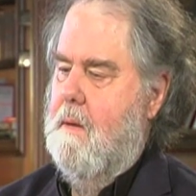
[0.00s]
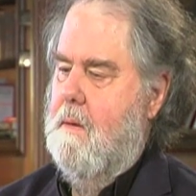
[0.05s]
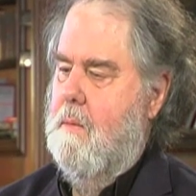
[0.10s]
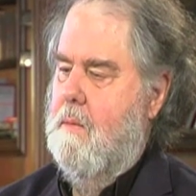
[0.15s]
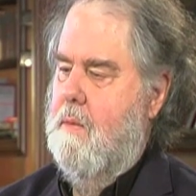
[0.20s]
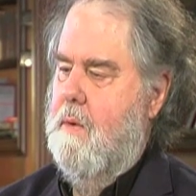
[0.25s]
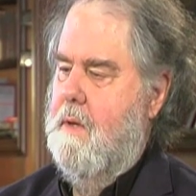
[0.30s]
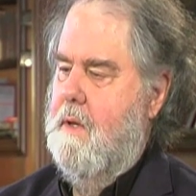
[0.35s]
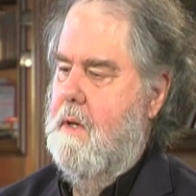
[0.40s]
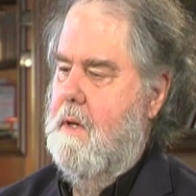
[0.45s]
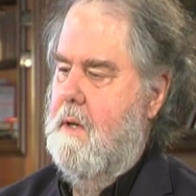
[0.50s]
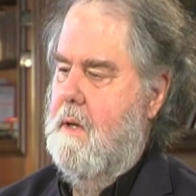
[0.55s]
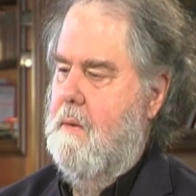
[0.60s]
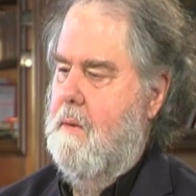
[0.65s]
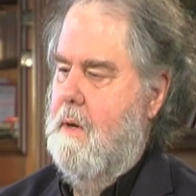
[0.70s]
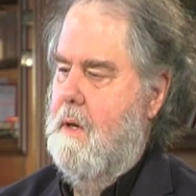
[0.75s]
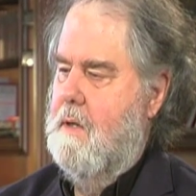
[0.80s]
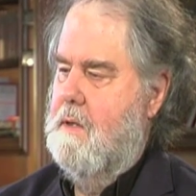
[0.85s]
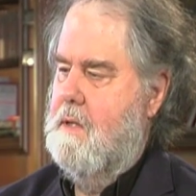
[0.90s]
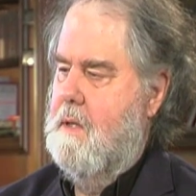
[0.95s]
we
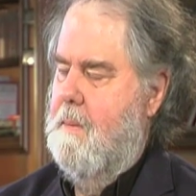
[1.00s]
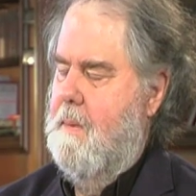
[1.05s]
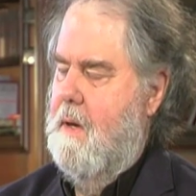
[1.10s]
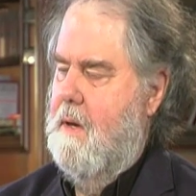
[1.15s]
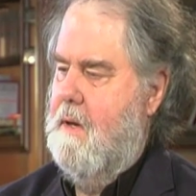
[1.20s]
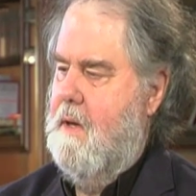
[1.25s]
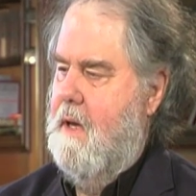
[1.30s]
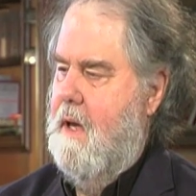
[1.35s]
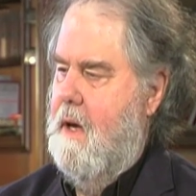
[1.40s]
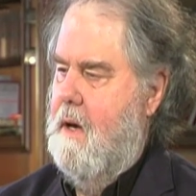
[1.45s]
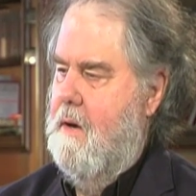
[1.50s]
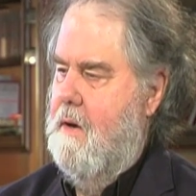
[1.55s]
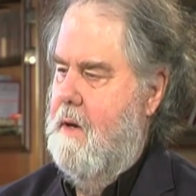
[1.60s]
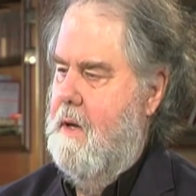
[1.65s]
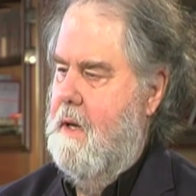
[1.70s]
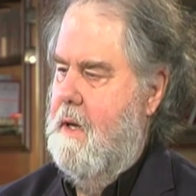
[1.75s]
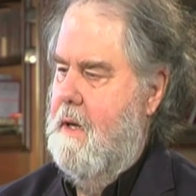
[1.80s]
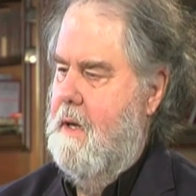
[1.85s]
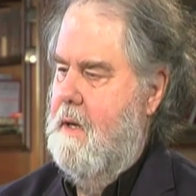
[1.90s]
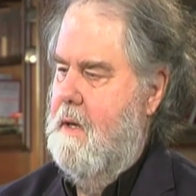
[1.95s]
are somehow
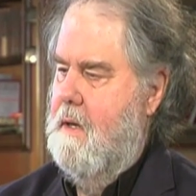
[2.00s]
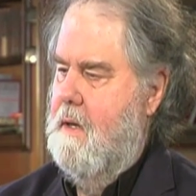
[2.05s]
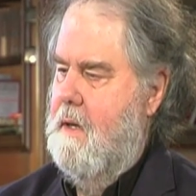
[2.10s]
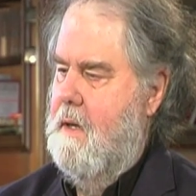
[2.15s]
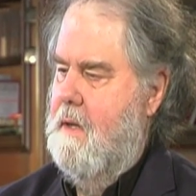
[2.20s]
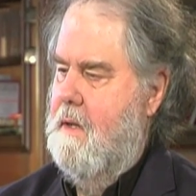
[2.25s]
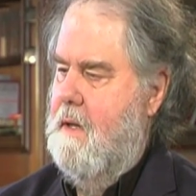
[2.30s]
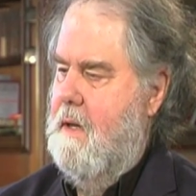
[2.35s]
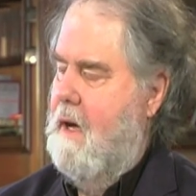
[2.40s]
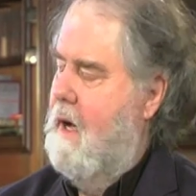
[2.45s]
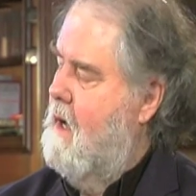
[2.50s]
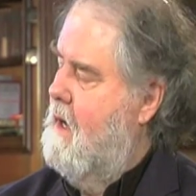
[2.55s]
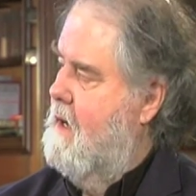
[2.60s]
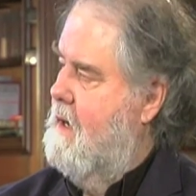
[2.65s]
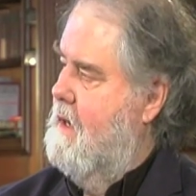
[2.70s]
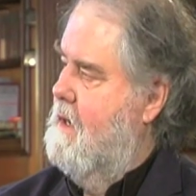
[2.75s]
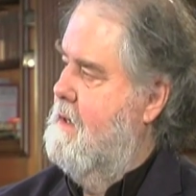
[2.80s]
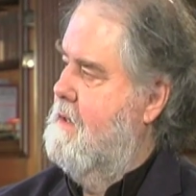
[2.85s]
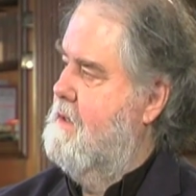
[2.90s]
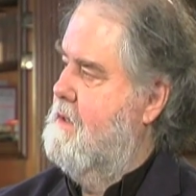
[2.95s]
carrying in the
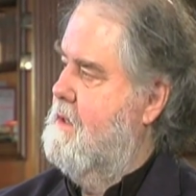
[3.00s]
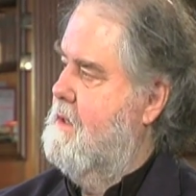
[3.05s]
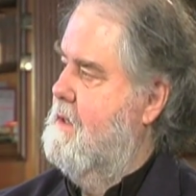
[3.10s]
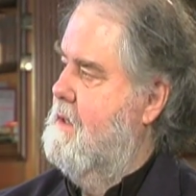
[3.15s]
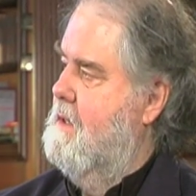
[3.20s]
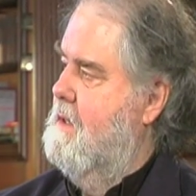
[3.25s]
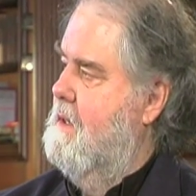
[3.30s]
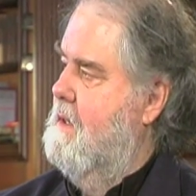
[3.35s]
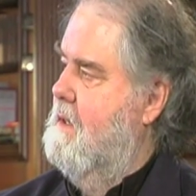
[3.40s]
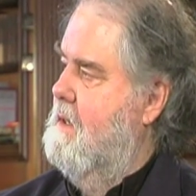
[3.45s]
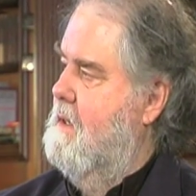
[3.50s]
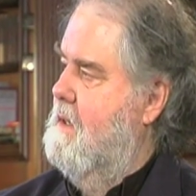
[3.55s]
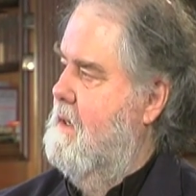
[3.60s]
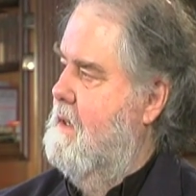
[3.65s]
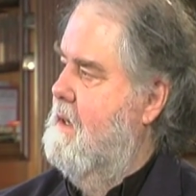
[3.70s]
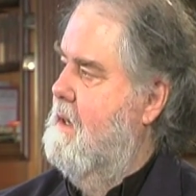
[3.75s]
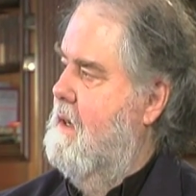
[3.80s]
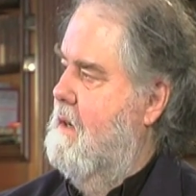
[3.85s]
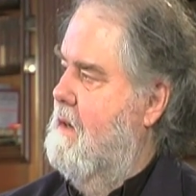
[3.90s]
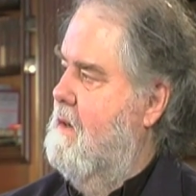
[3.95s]
eyes
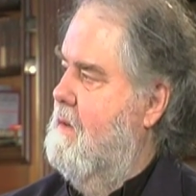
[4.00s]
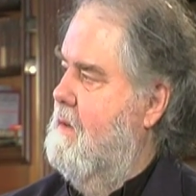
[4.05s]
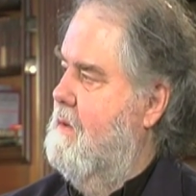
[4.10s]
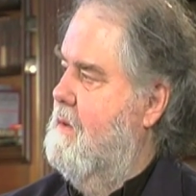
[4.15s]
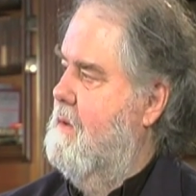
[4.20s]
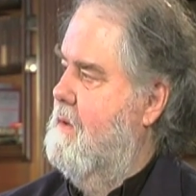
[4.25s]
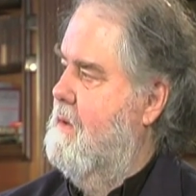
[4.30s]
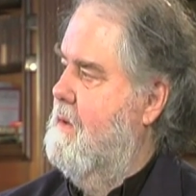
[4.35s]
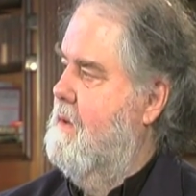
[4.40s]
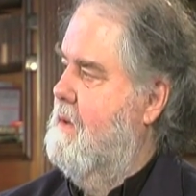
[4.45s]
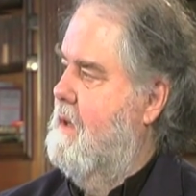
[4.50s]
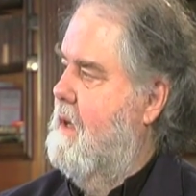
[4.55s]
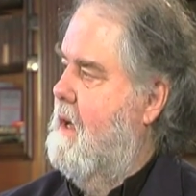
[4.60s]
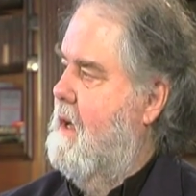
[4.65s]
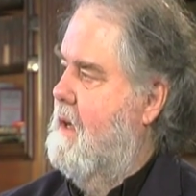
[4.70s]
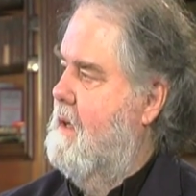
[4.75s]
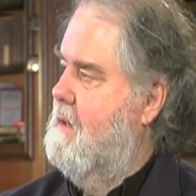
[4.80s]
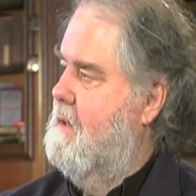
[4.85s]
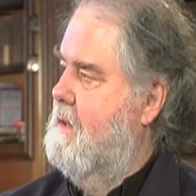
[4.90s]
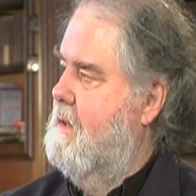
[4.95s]

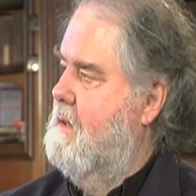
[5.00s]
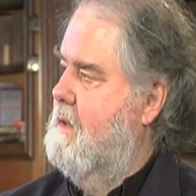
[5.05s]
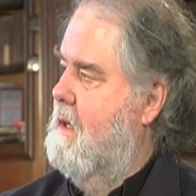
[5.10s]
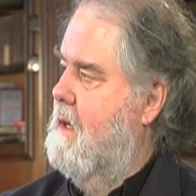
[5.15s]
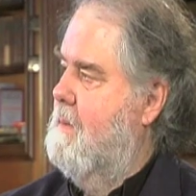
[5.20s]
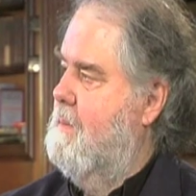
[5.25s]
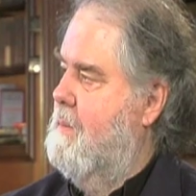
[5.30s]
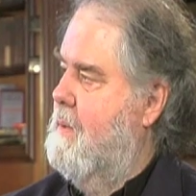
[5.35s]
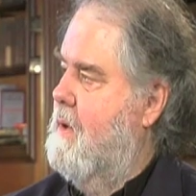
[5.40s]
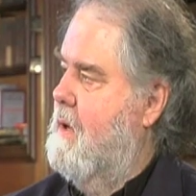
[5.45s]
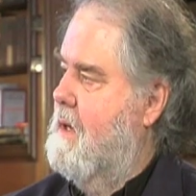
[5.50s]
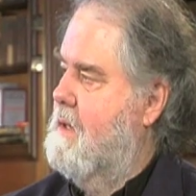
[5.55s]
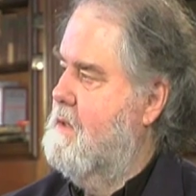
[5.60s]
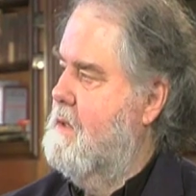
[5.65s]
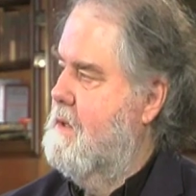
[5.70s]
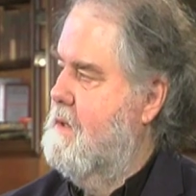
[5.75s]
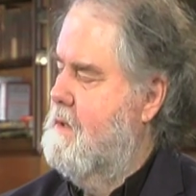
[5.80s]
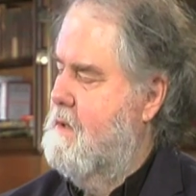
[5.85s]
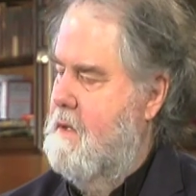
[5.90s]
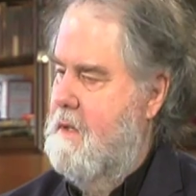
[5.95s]
that
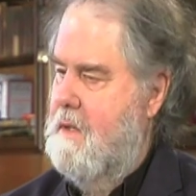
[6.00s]
presence.